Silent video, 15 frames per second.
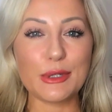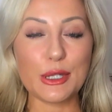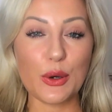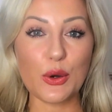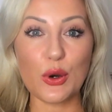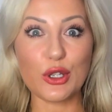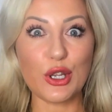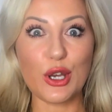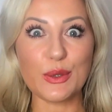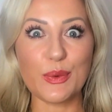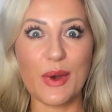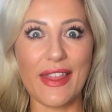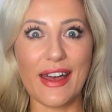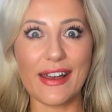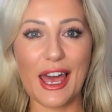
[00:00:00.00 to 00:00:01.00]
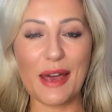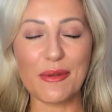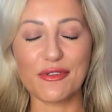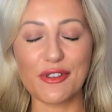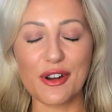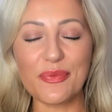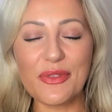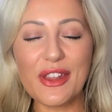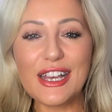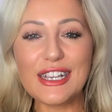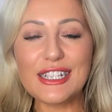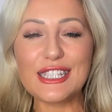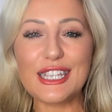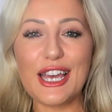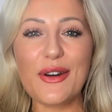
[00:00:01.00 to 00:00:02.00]
So God knows where that came from.
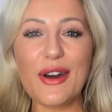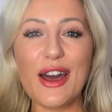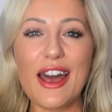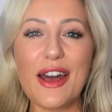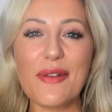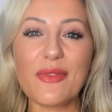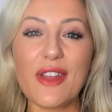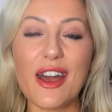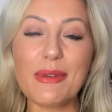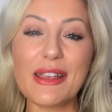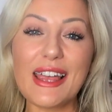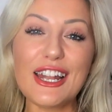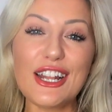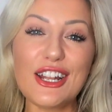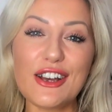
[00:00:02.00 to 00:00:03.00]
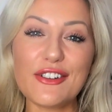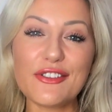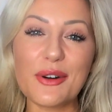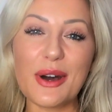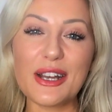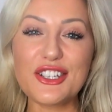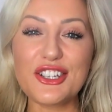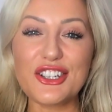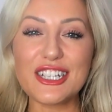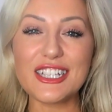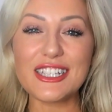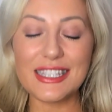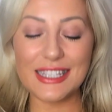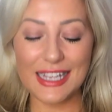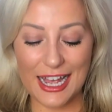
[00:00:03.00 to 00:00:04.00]
So I've been getting a lot of
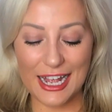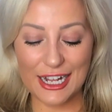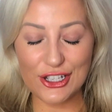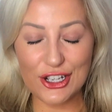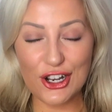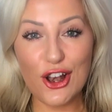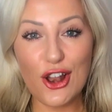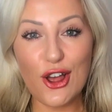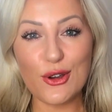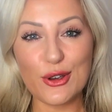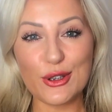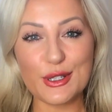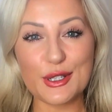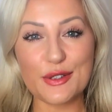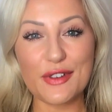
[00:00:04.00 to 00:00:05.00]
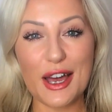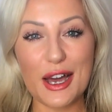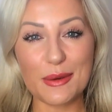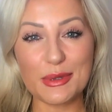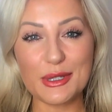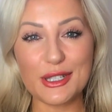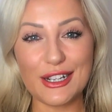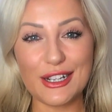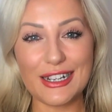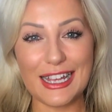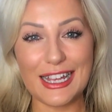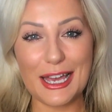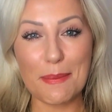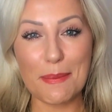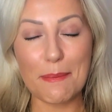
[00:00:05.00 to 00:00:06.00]
questions and loads of
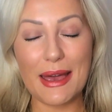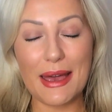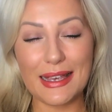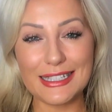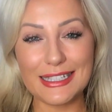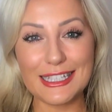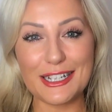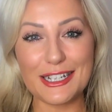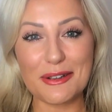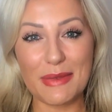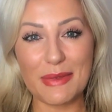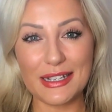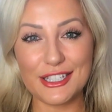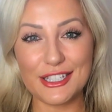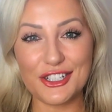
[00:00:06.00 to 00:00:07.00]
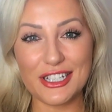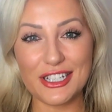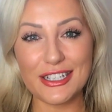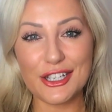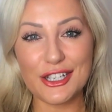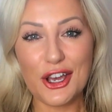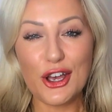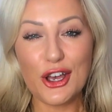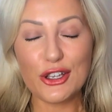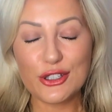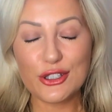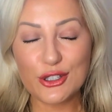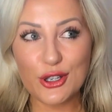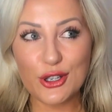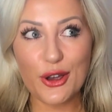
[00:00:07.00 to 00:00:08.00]
absolutely amazing messages.
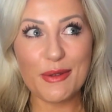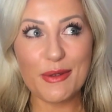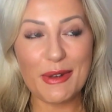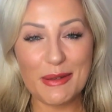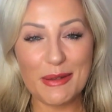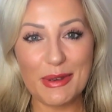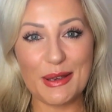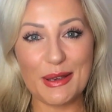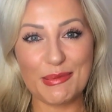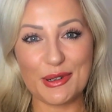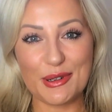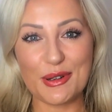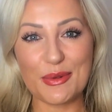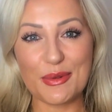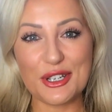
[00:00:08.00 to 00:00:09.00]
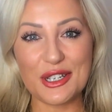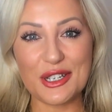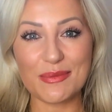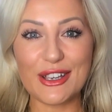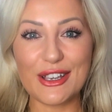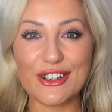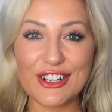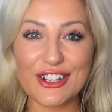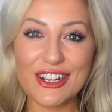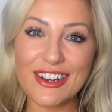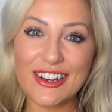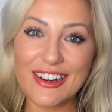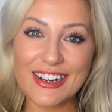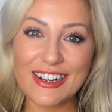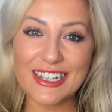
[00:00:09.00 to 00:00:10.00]
So many people wishing me good
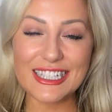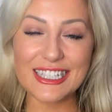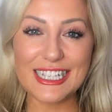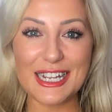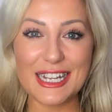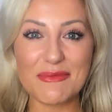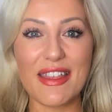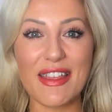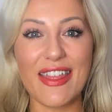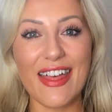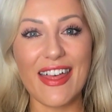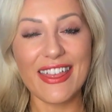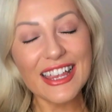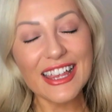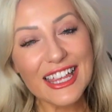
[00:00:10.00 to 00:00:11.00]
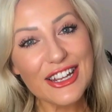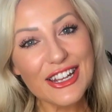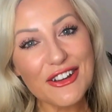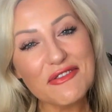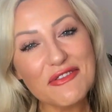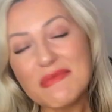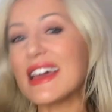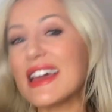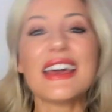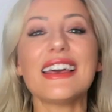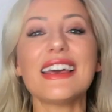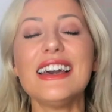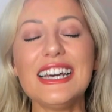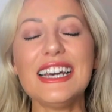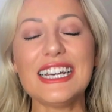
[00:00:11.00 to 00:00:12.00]
luck and telling me that they're thinking of
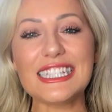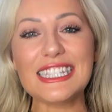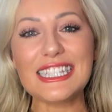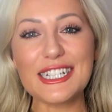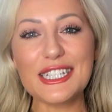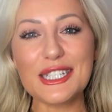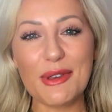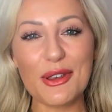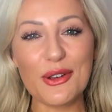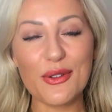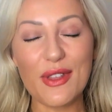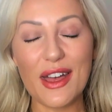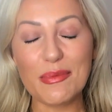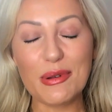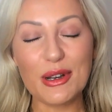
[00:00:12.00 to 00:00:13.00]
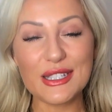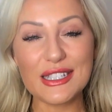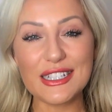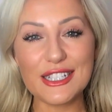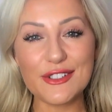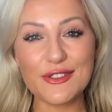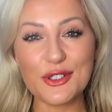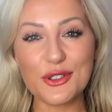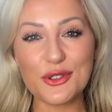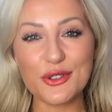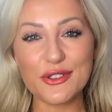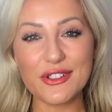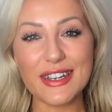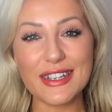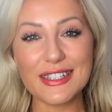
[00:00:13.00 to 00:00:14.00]
me and sending me all their positive
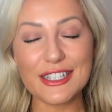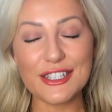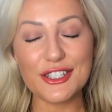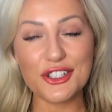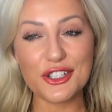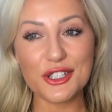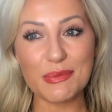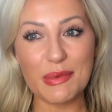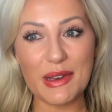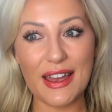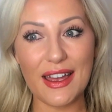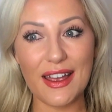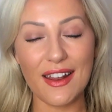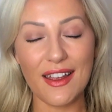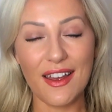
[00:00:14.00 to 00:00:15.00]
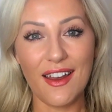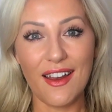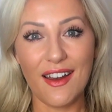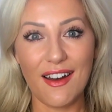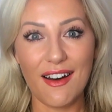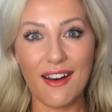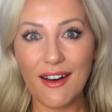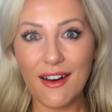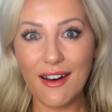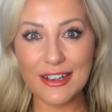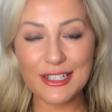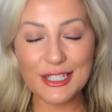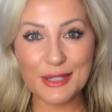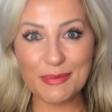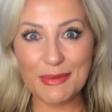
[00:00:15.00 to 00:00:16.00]
stories. It's just been
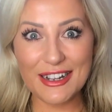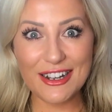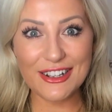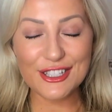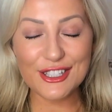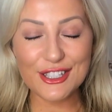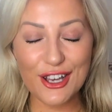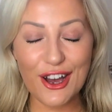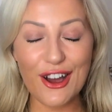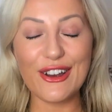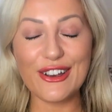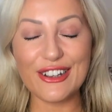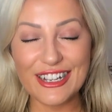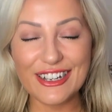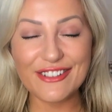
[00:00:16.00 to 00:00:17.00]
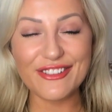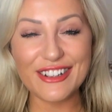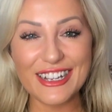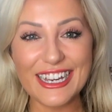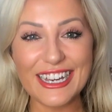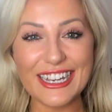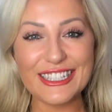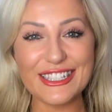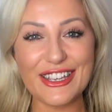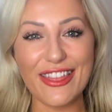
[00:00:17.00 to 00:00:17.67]
so lovely.